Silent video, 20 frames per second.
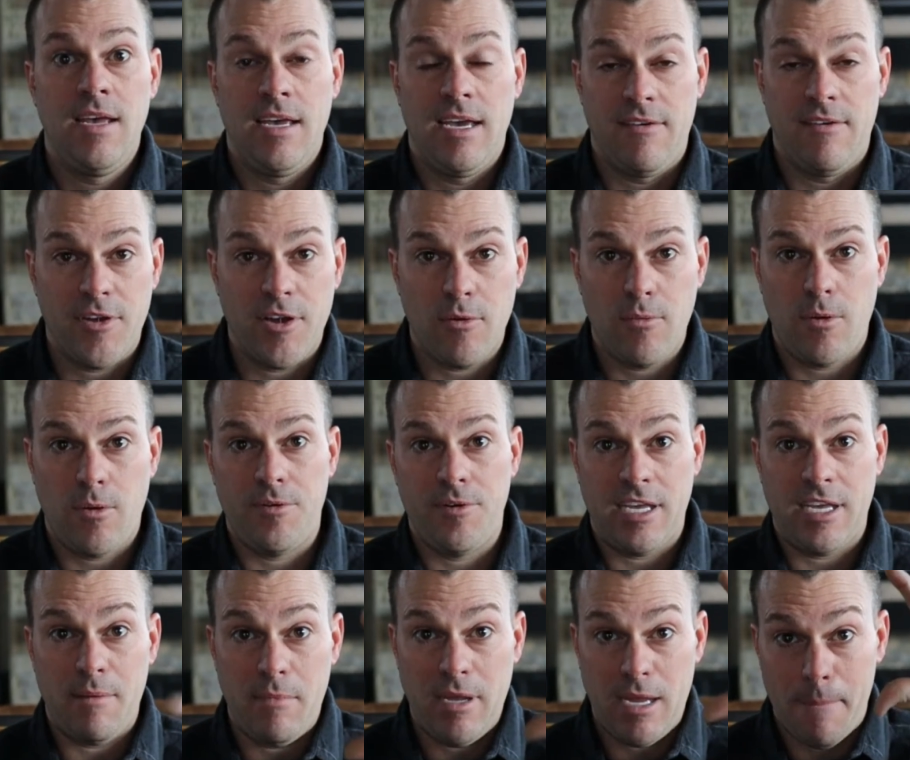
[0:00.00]
If they're willing to
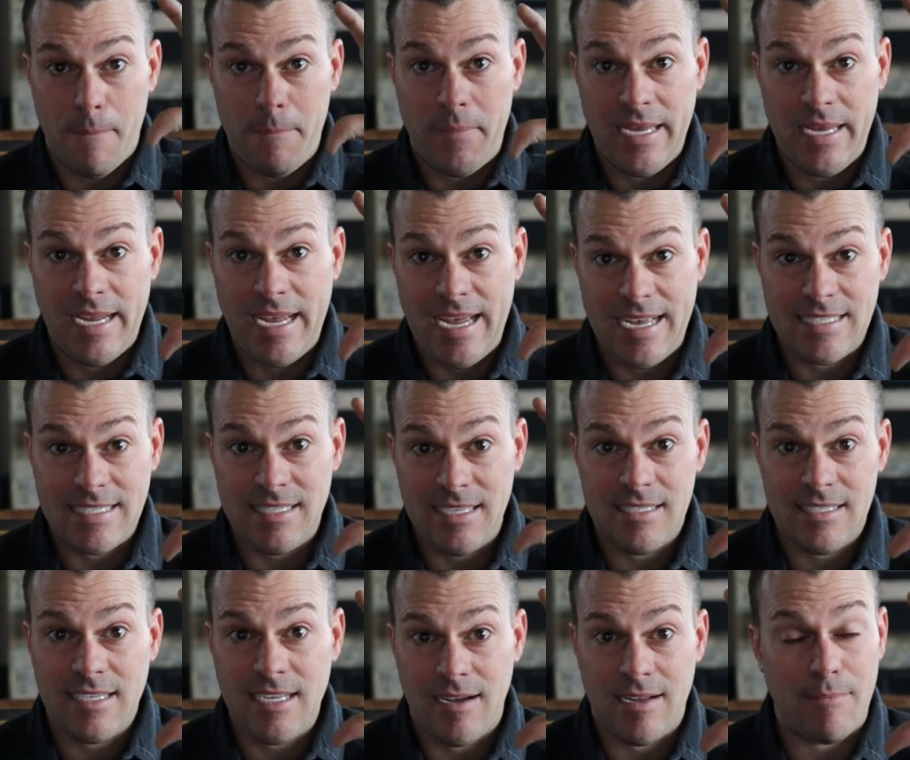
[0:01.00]
give me a big ass
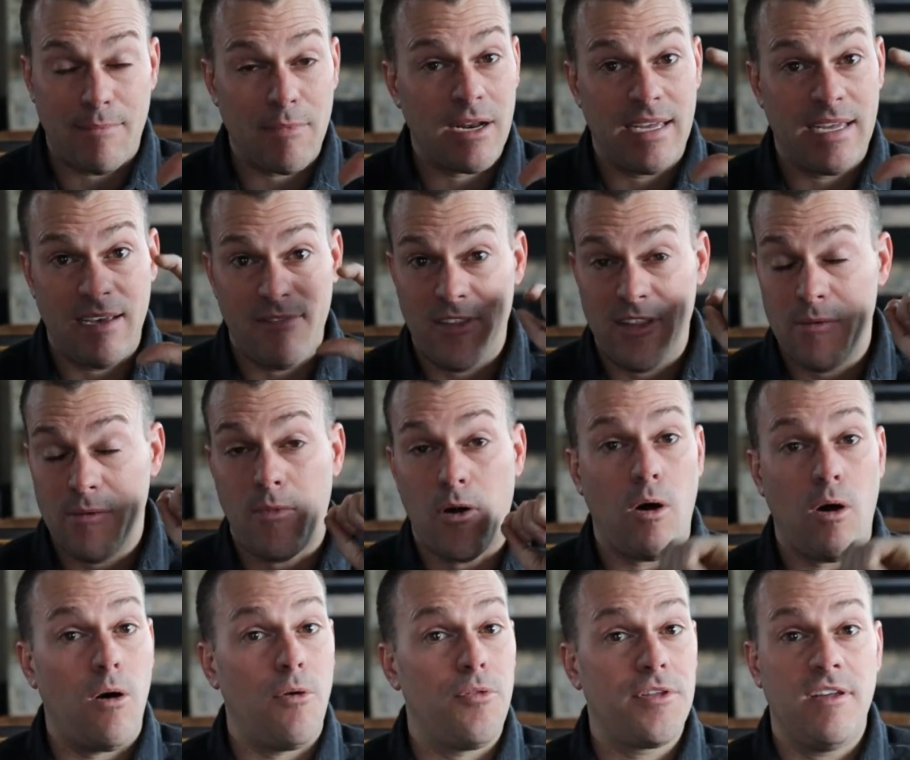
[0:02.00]
discount, I'm going to give them
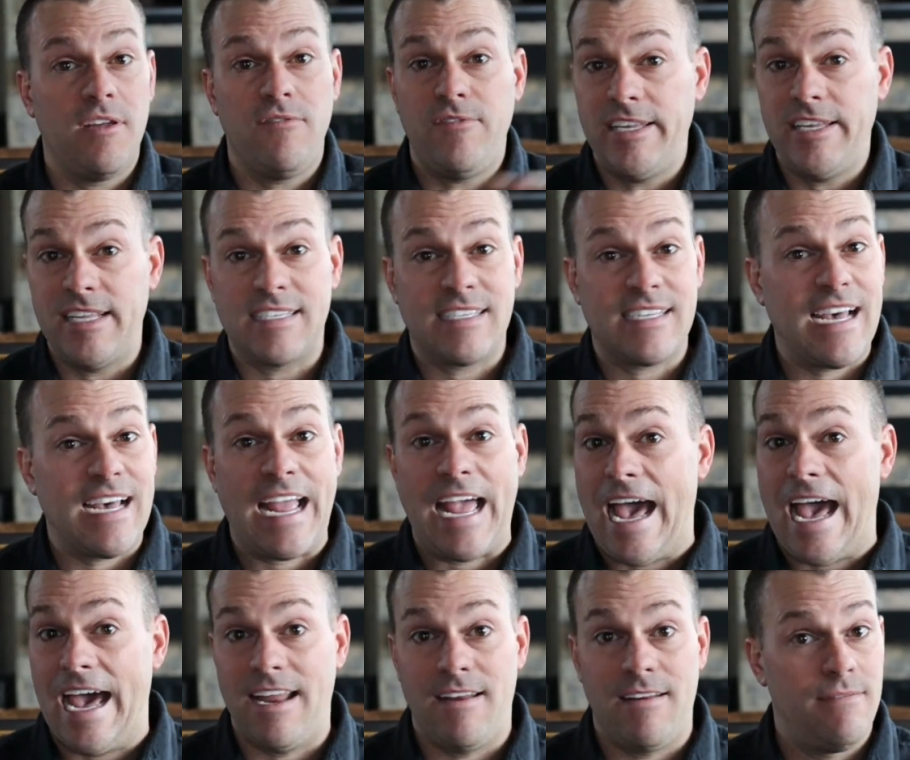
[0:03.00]
all the convenience I
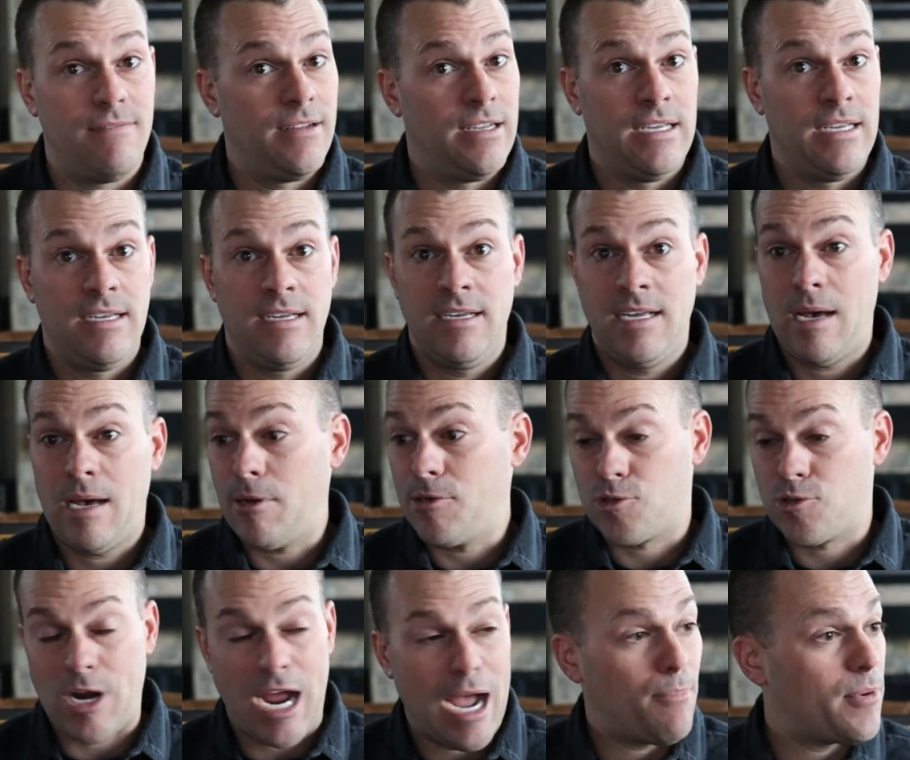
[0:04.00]
got. I'm going to
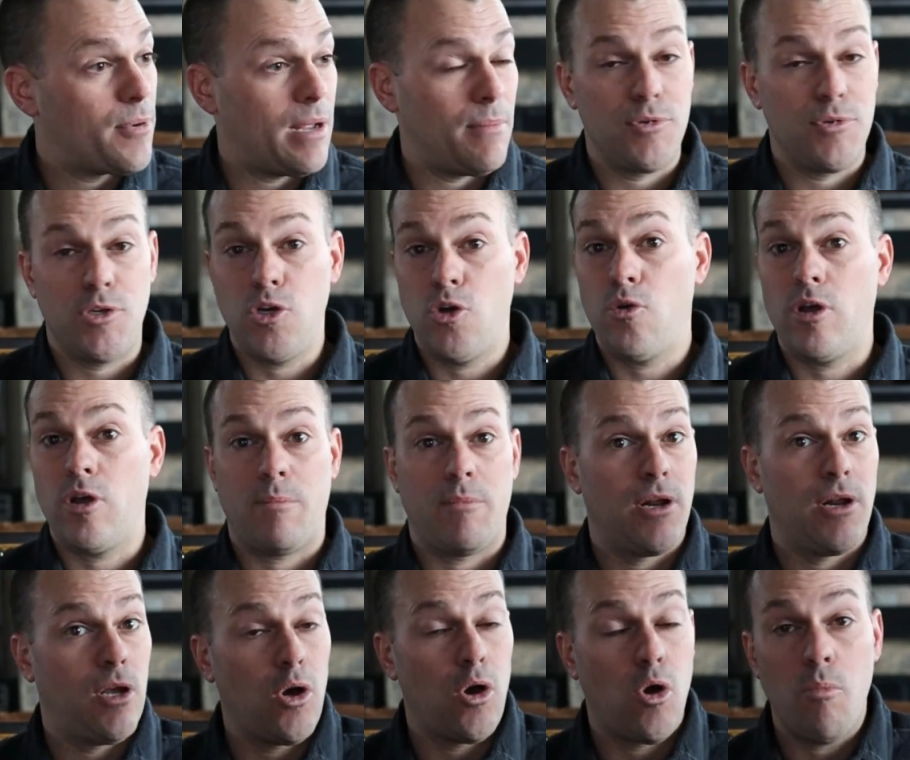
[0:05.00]
drop what I'm doing. I'm
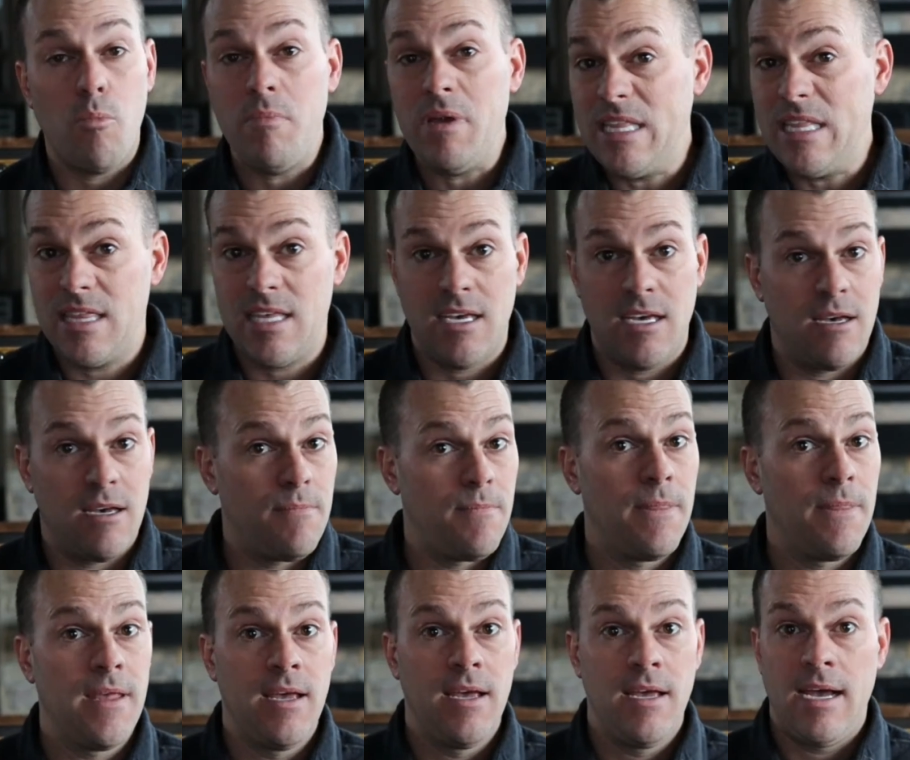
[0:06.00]
going to go meet them.
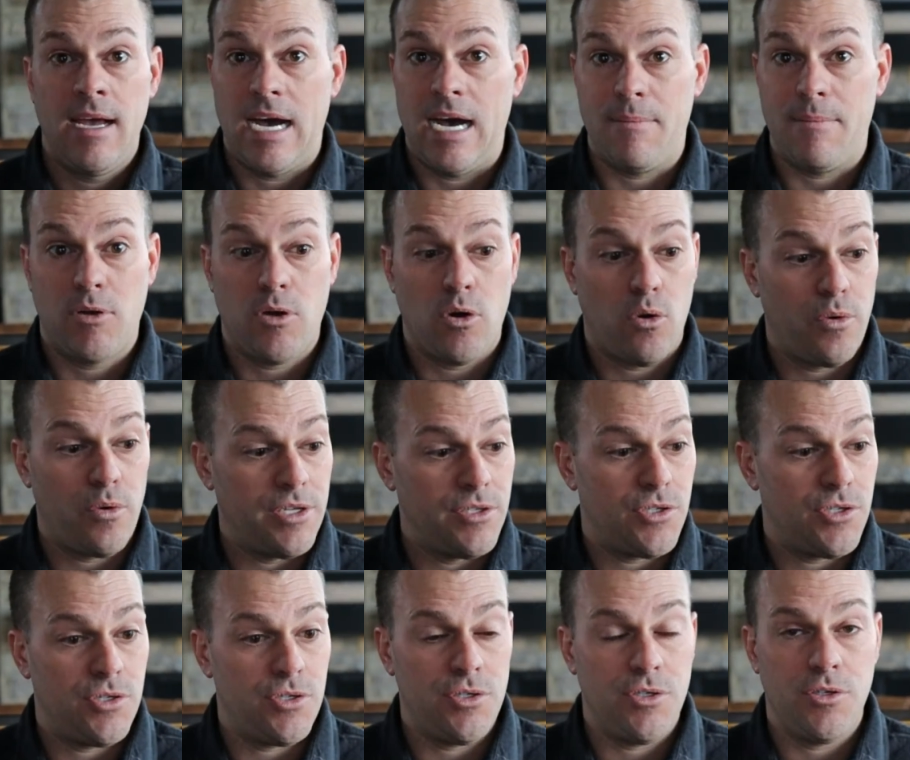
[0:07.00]
I'm going
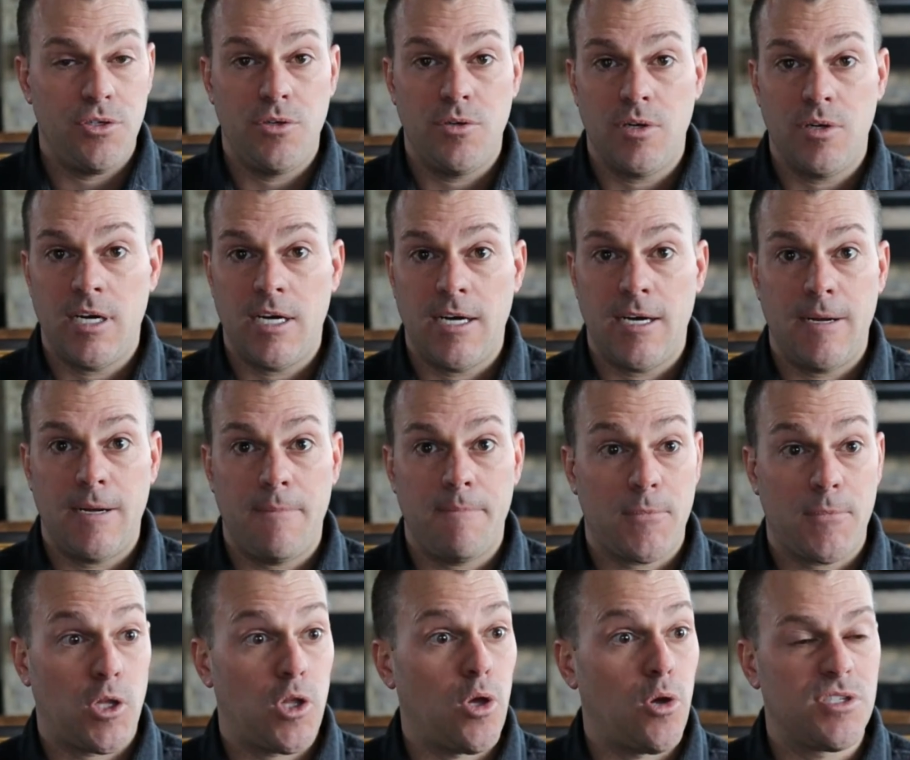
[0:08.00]
to
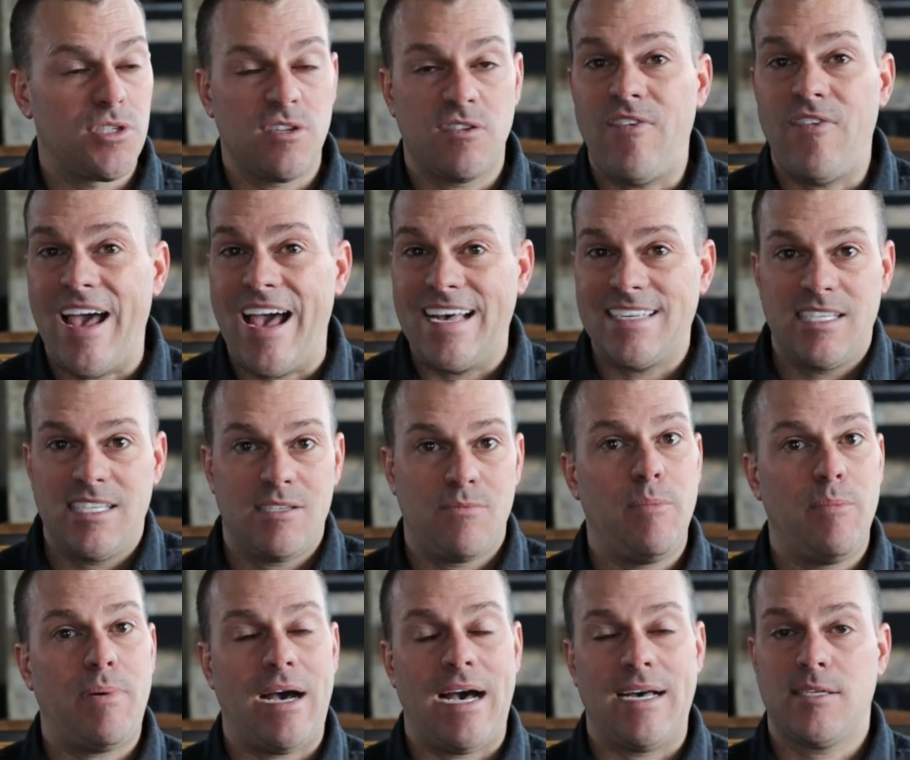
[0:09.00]
close as fast as
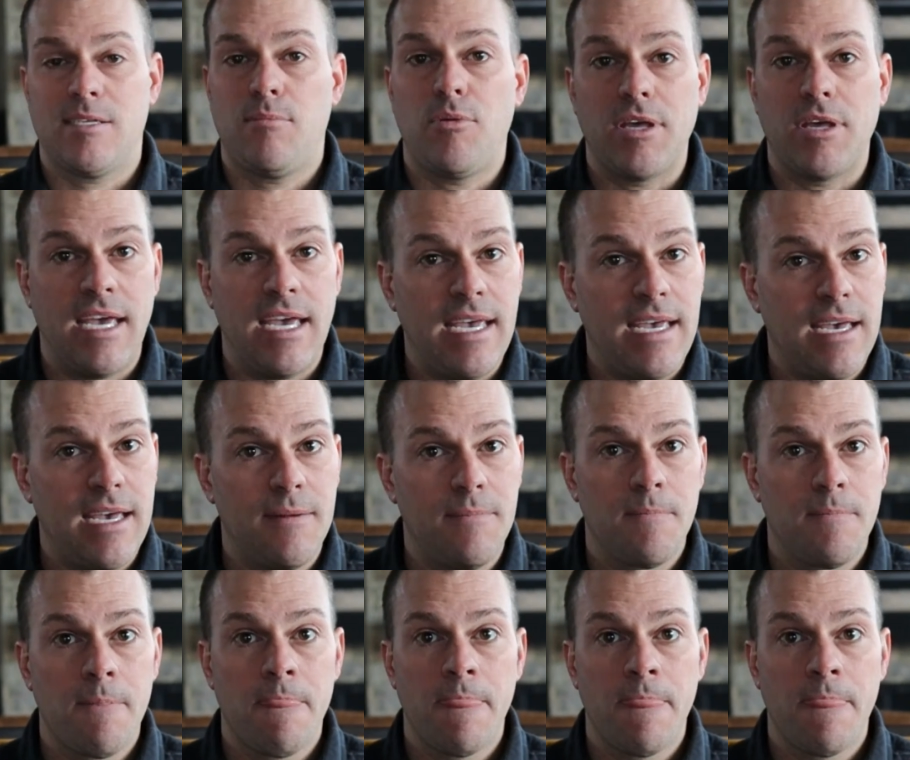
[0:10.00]
we possibly can.